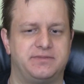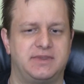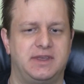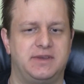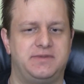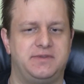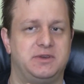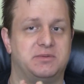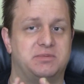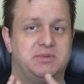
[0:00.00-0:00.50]

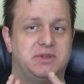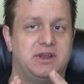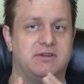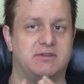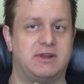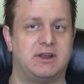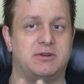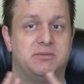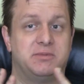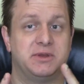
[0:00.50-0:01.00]
if you play
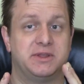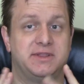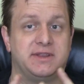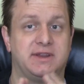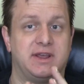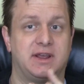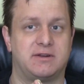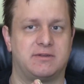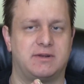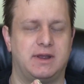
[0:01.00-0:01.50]
it right or build the
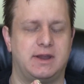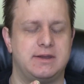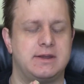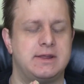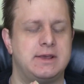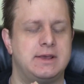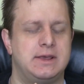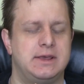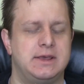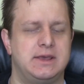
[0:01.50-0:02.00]
deck right,
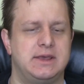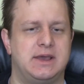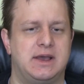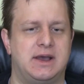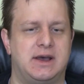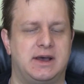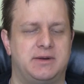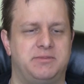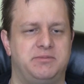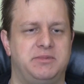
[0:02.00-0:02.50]

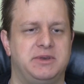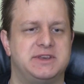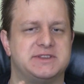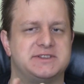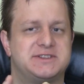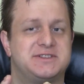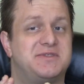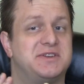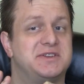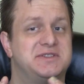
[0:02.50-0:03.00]
because
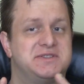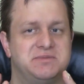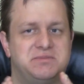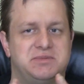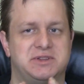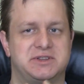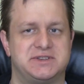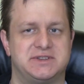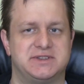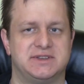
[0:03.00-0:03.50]
it's a very
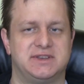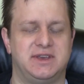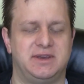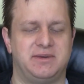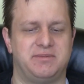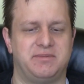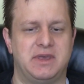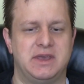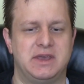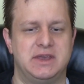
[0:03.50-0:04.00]
simplistic
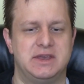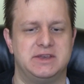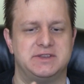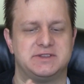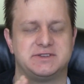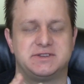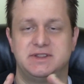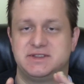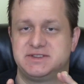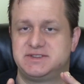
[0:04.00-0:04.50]
game.
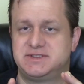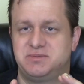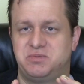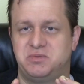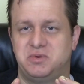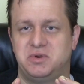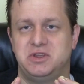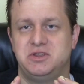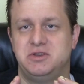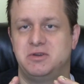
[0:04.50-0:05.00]
So that's the
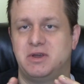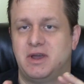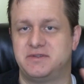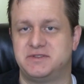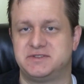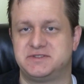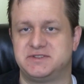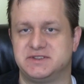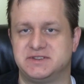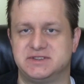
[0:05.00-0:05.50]
point. You have
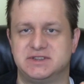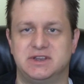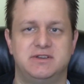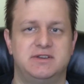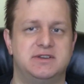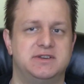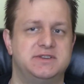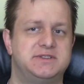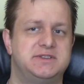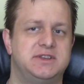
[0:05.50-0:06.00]
the 6
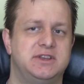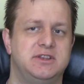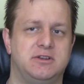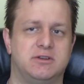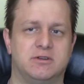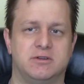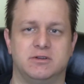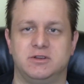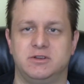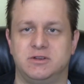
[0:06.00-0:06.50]
areas.
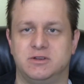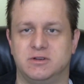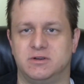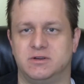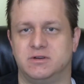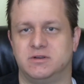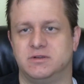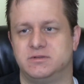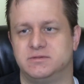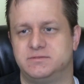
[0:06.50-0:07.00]

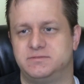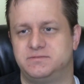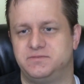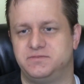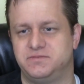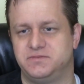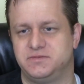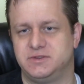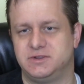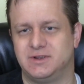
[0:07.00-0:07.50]
Your
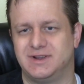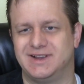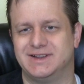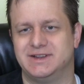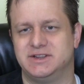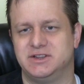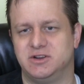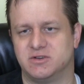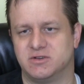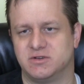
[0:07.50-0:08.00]

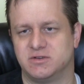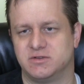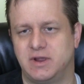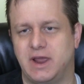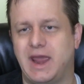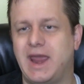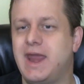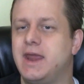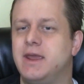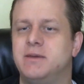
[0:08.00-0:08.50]

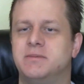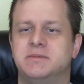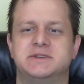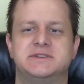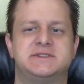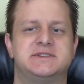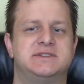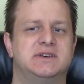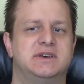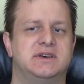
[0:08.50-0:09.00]
aim
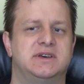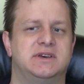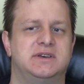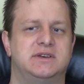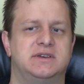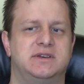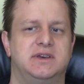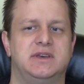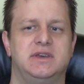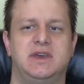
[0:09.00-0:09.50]
is
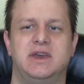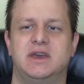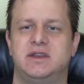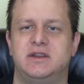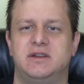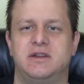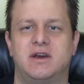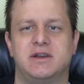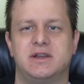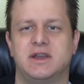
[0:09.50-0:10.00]
to,
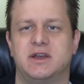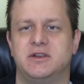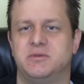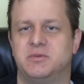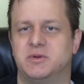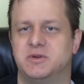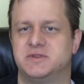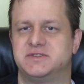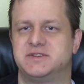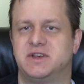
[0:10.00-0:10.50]
again, knock out your
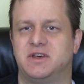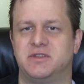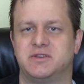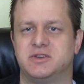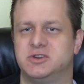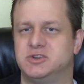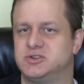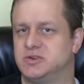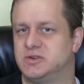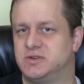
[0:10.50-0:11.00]
opponent's health,
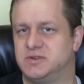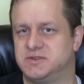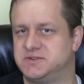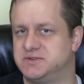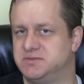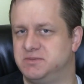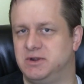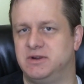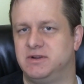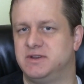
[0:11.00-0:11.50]
control
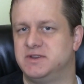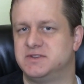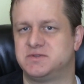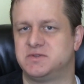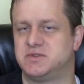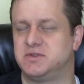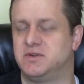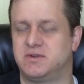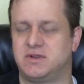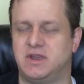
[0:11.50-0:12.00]
some areas
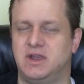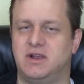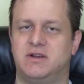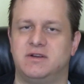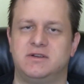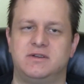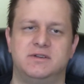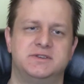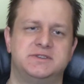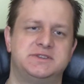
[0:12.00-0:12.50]
with your
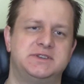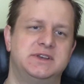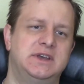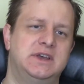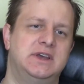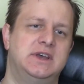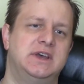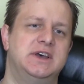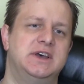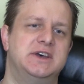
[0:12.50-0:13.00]
characters.
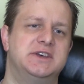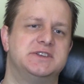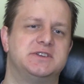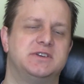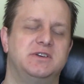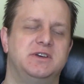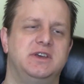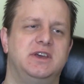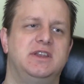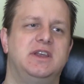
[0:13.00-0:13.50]

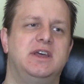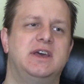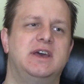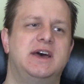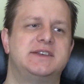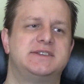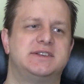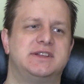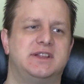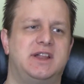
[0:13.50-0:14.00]
So it
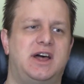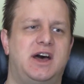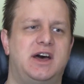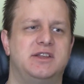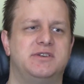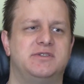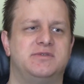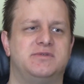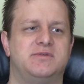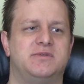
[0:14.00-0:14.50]
has a
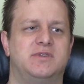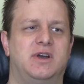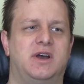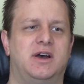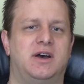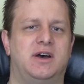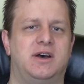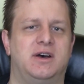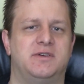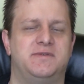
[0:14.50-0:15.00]
lot
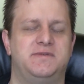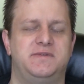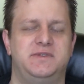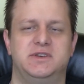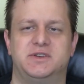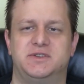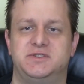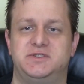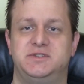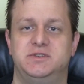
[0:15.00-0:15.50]
of
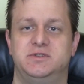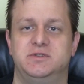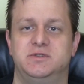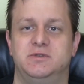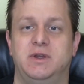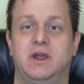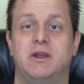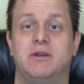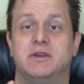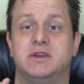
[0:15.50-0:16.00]
feel
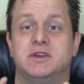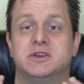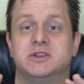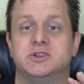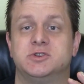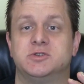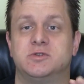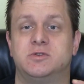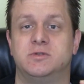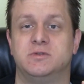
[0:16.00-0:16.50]
to area
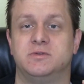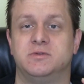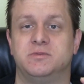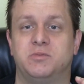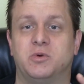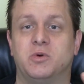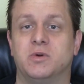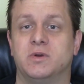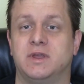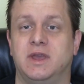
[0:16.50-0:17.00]
control
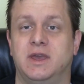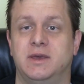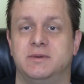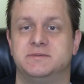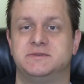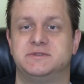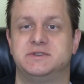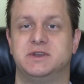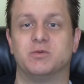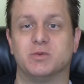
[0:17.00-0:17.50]
board
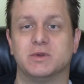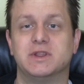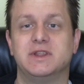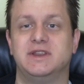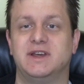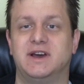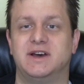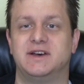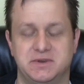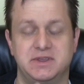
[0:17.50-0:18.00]
games. It really
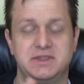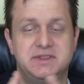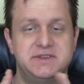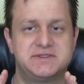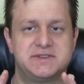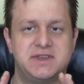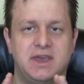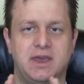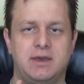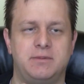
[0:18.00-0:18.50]
does. In
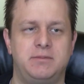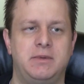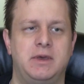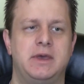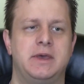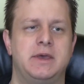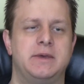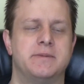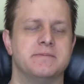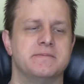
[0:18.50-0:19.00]
this game,
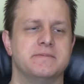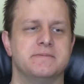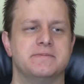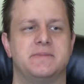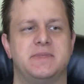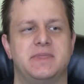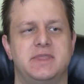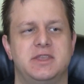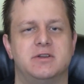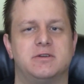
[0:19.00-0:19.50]

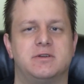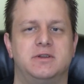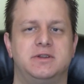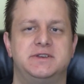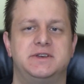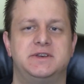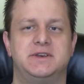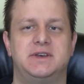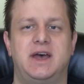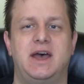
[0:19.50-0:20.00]
you're going
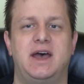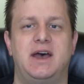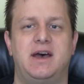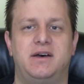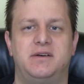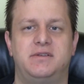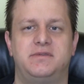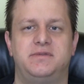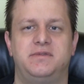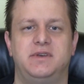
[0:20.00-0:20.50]
to
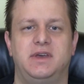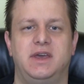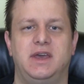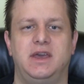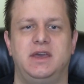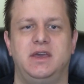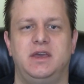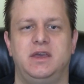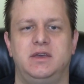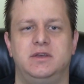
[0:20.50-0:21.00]
have
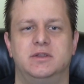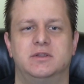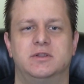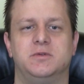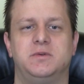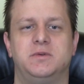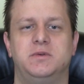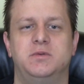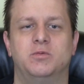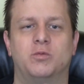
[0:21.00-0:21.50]

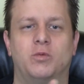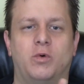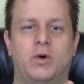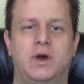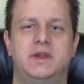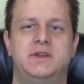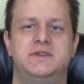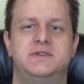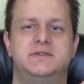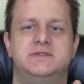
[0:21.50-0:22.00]

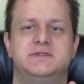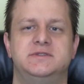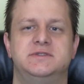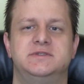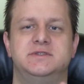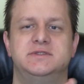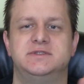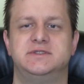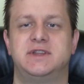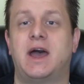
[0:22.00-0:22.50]
one
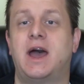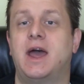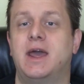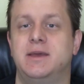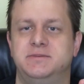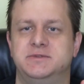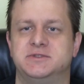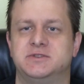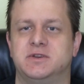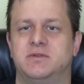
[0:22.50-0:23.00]

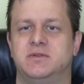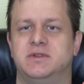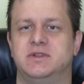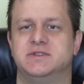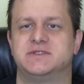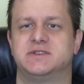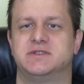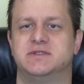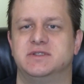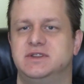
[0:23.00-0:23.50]
time zone.
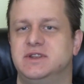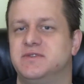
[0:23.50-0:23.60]
So the